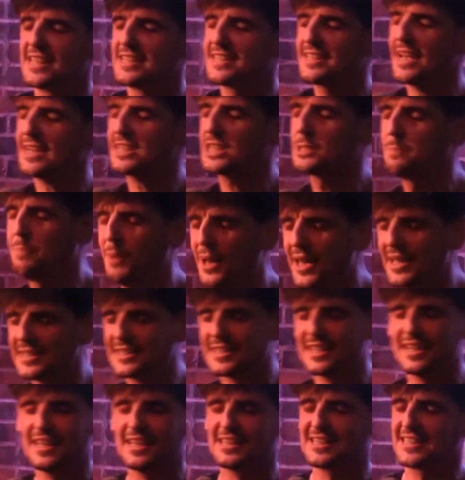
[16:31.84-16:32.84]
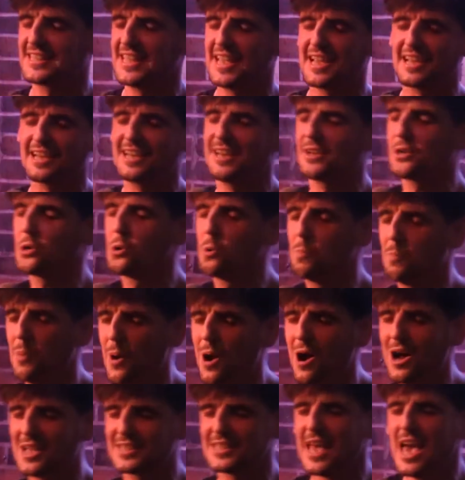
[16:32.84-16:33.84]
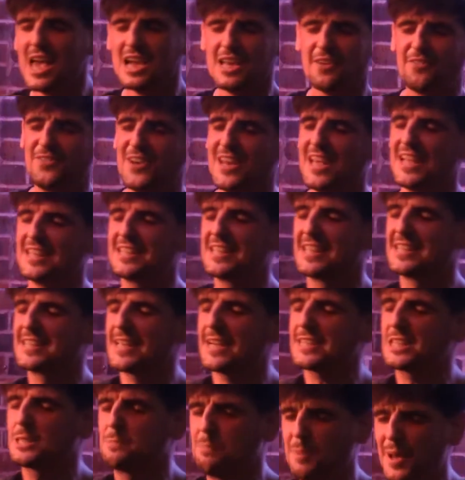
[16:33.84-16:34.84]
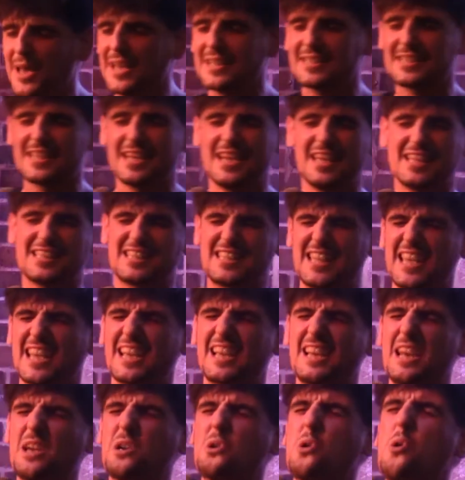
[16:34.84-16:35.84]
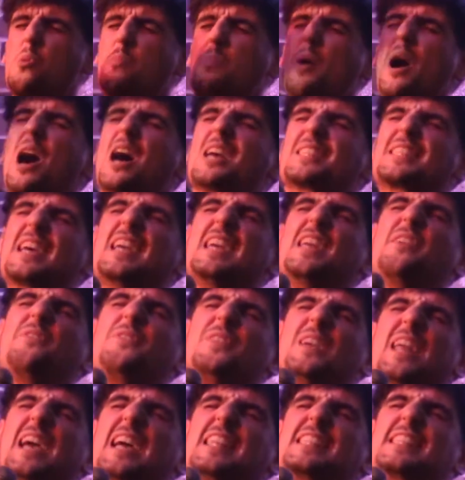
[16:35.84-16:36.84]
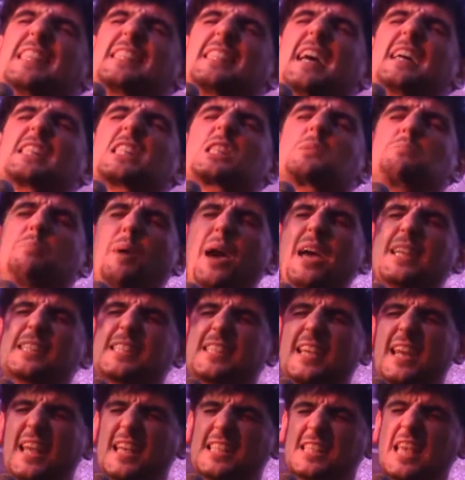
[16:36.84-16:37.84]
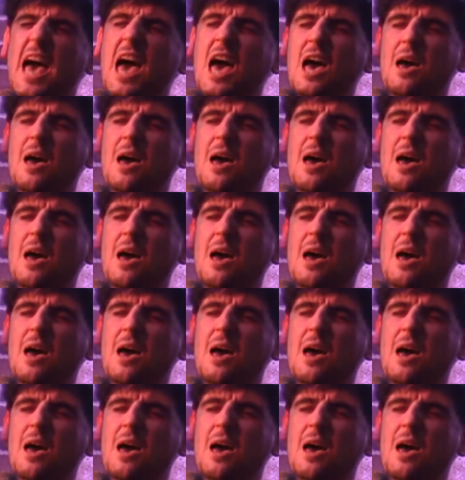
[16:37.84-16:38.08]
as I spit to these cyclical bars. Lift lids as I spit to these cyclical bars. I lift lids as I spit to this